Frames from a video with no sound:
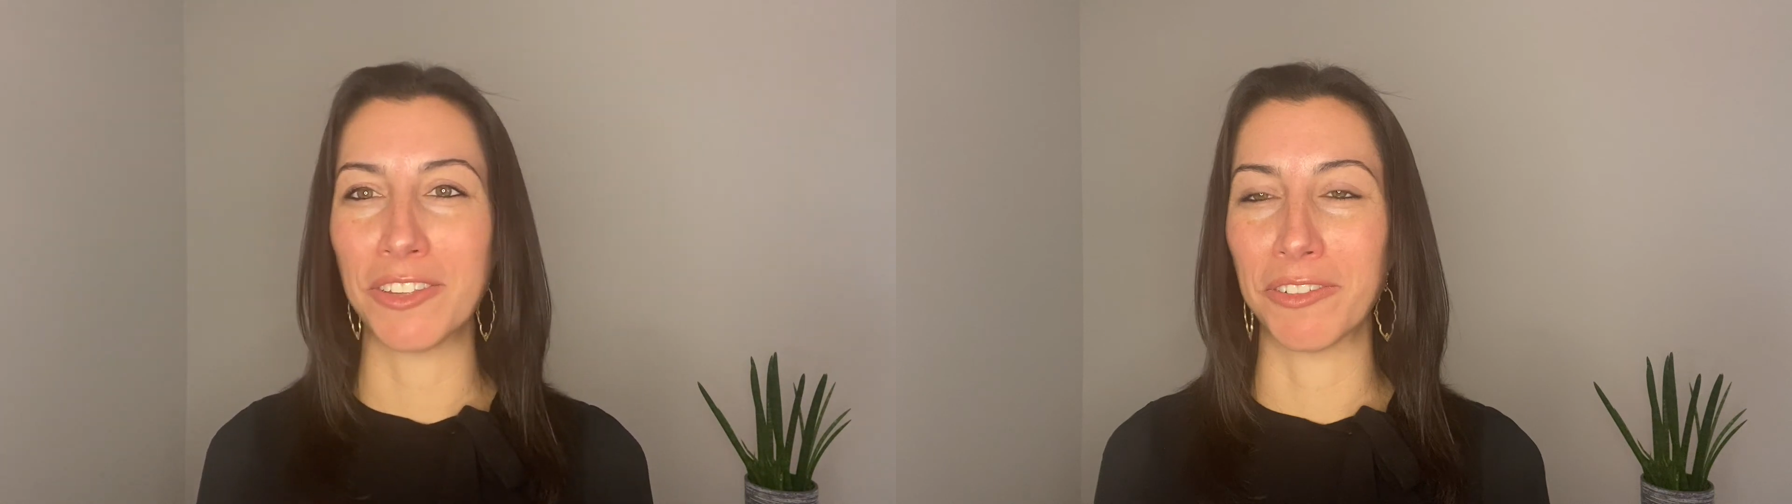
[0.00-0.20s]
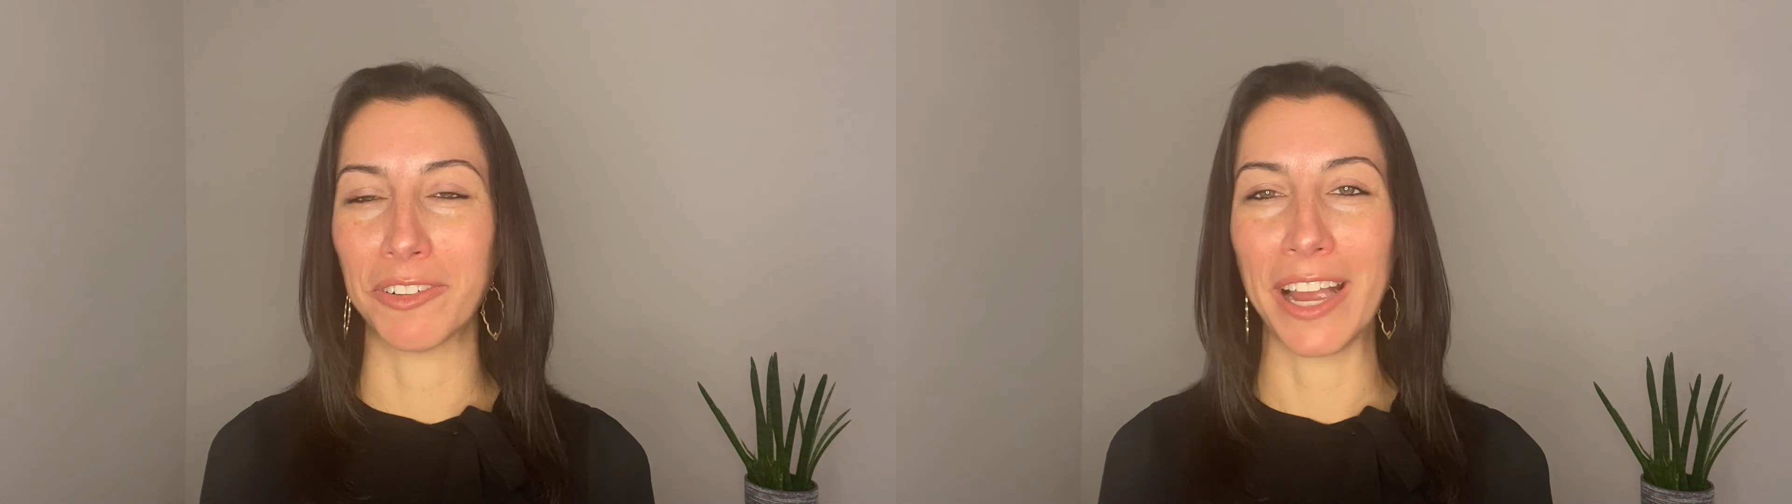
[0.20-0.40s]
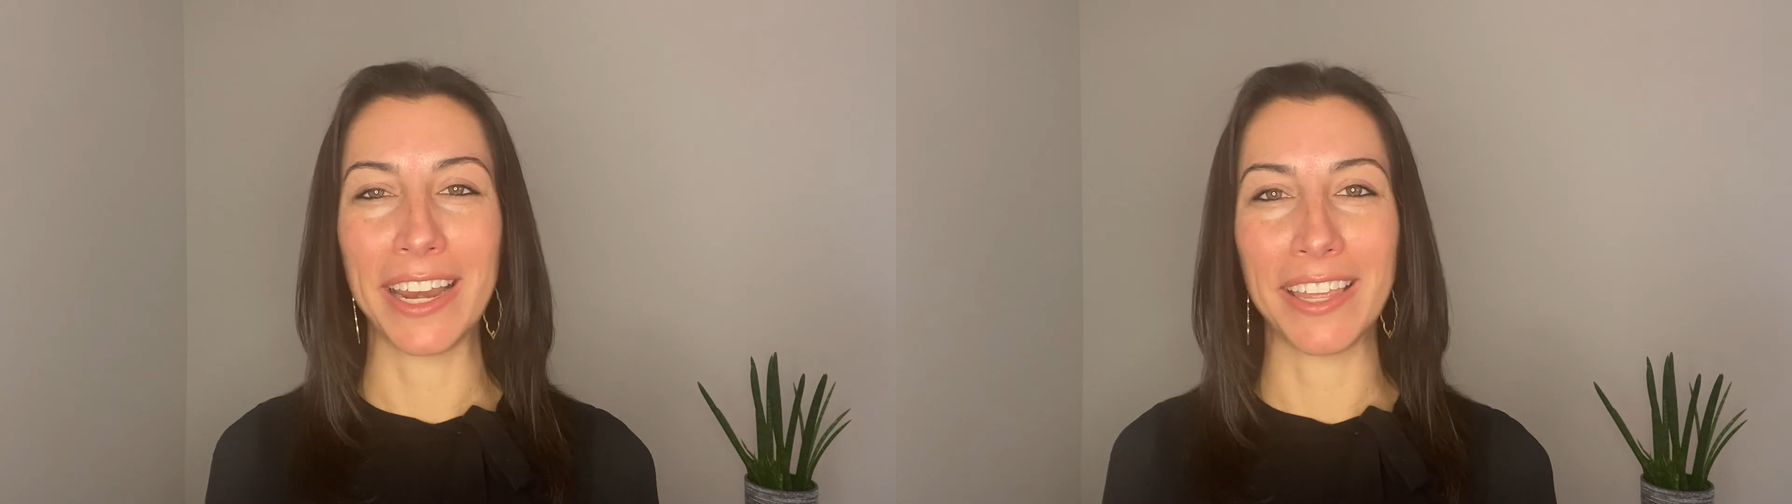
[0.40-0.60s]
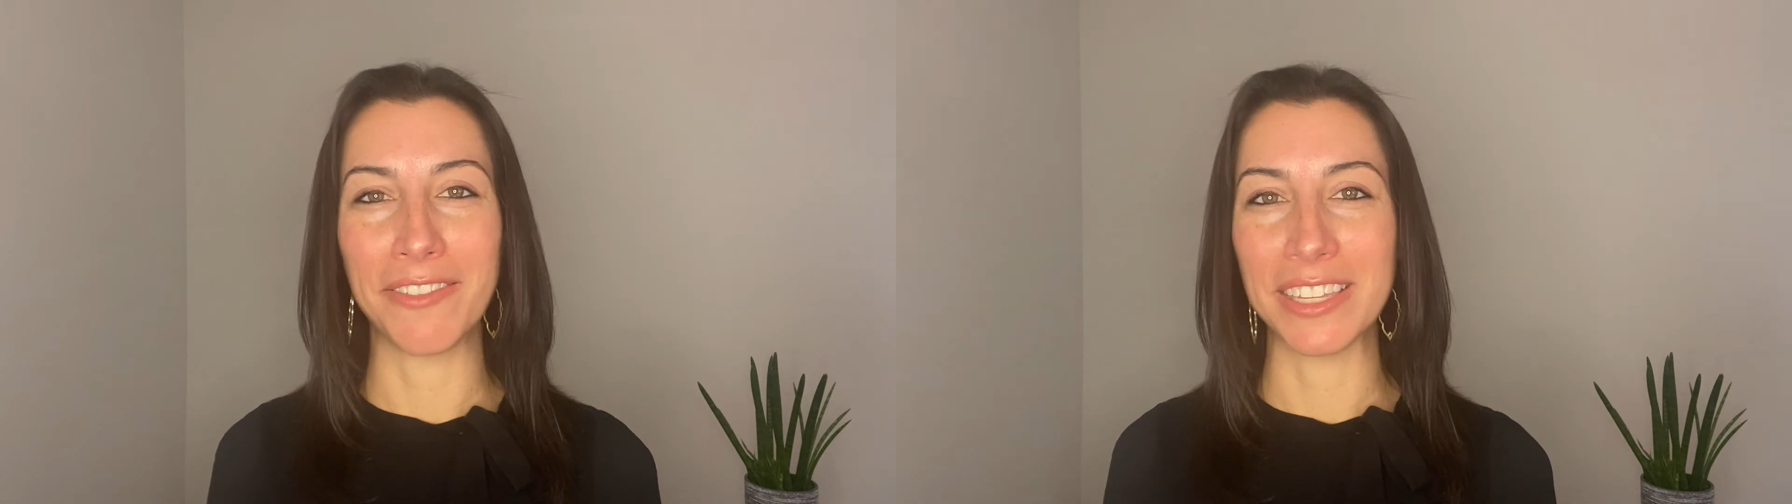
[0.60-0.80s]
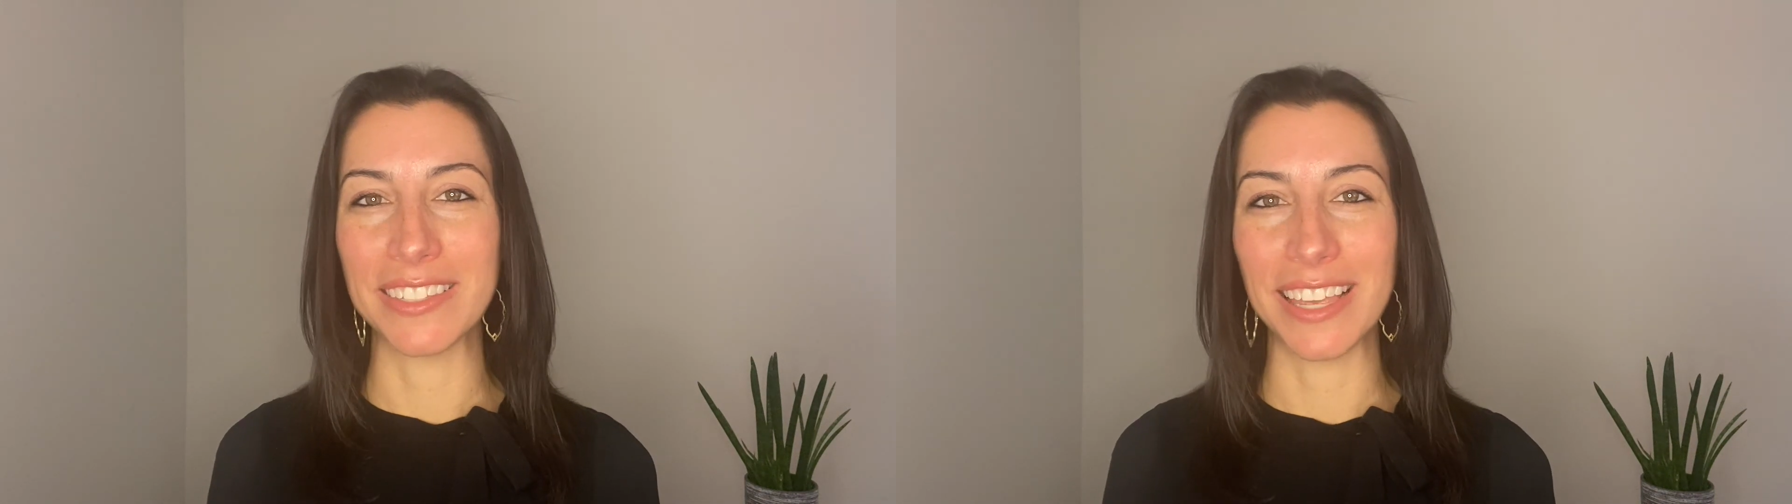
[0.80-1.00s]
variety of
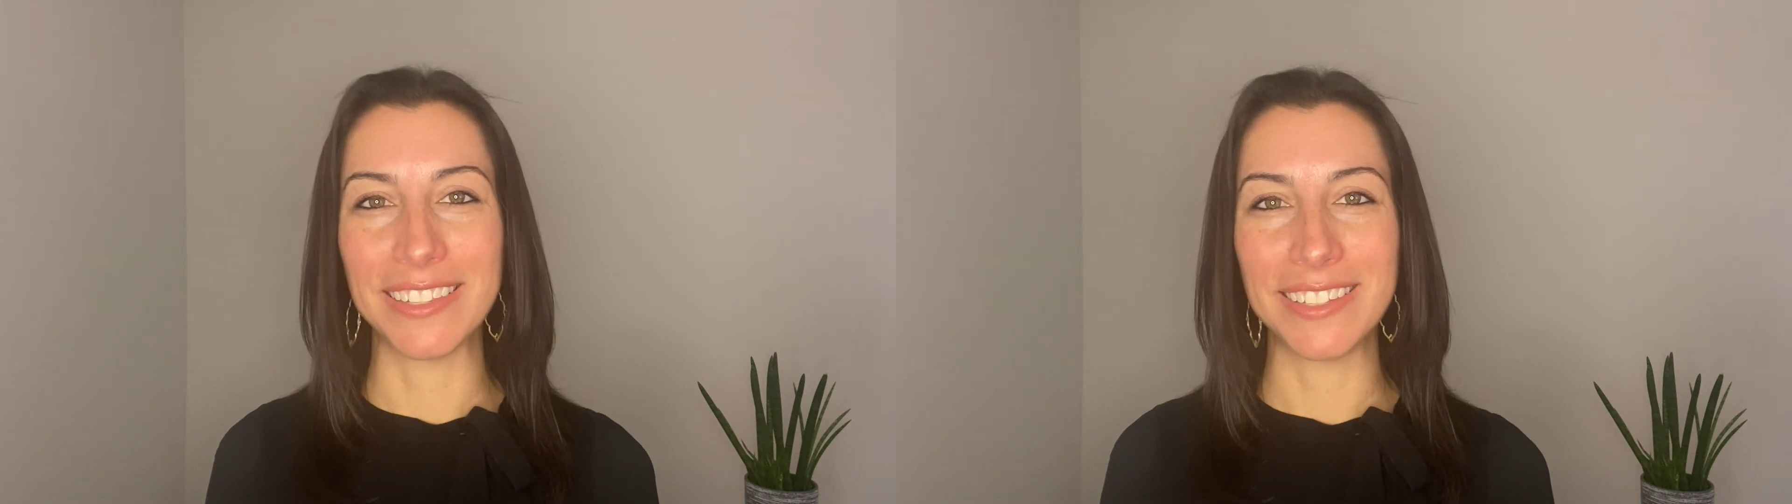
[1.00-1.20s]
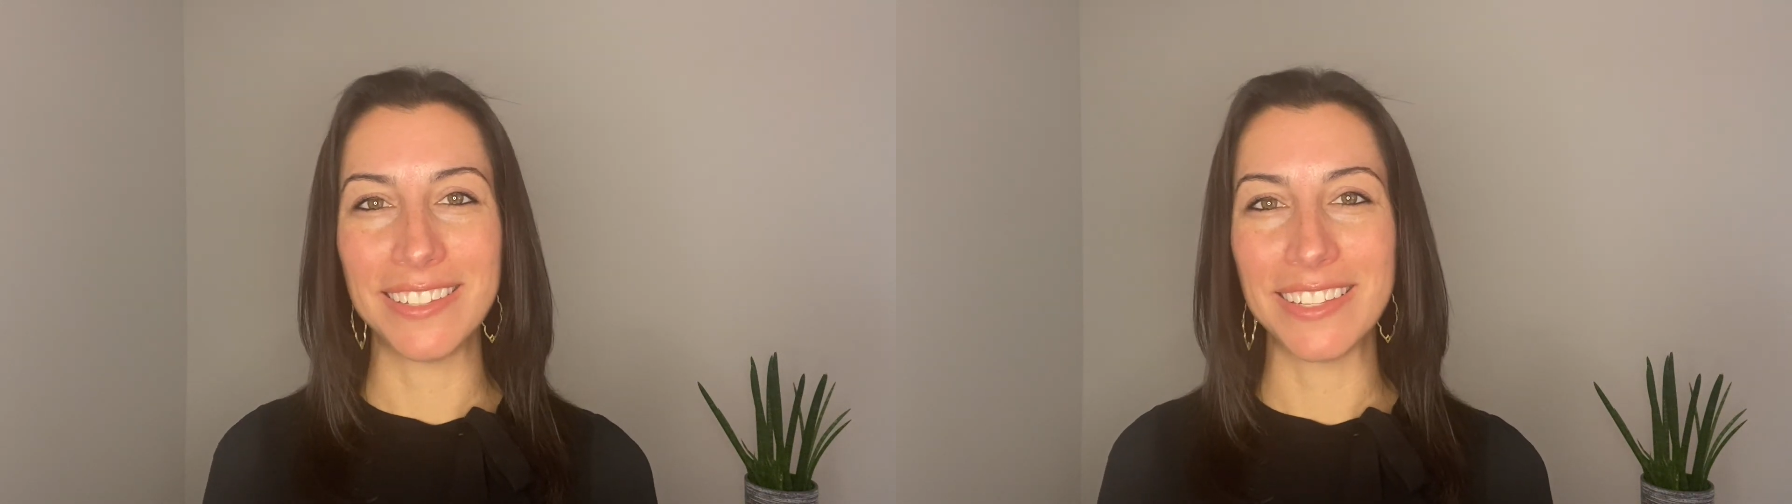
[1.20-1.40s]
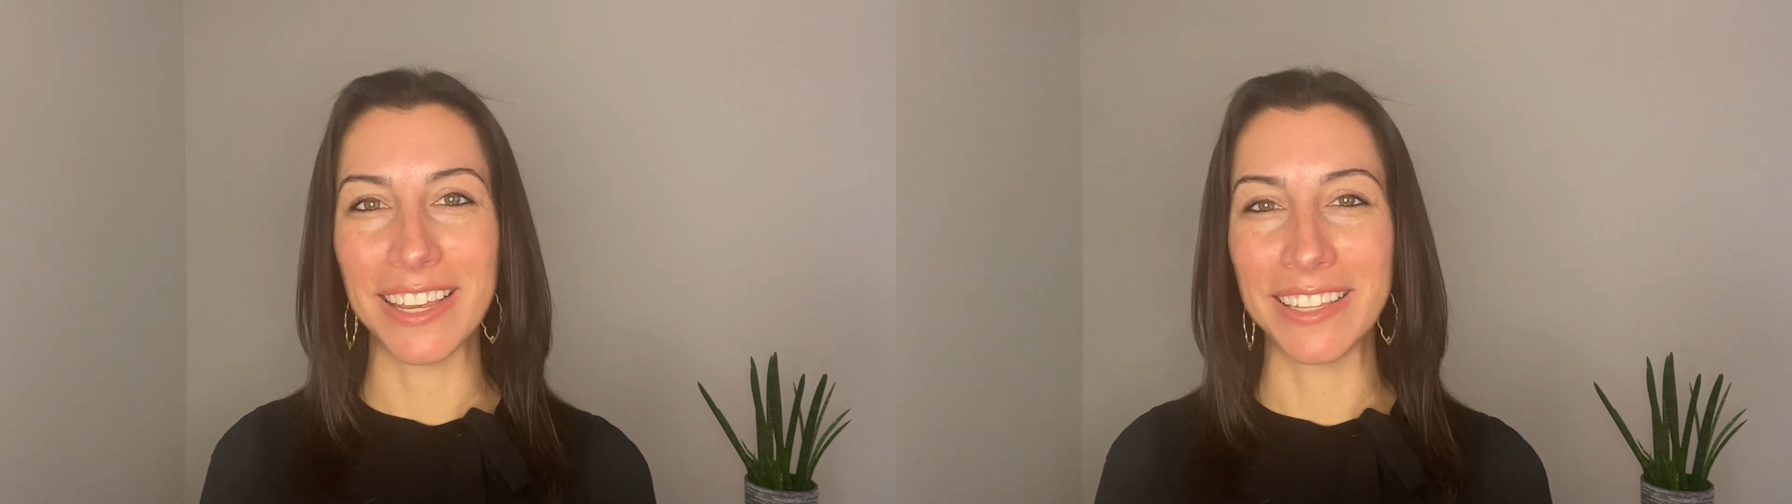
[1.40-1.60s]
this lesson to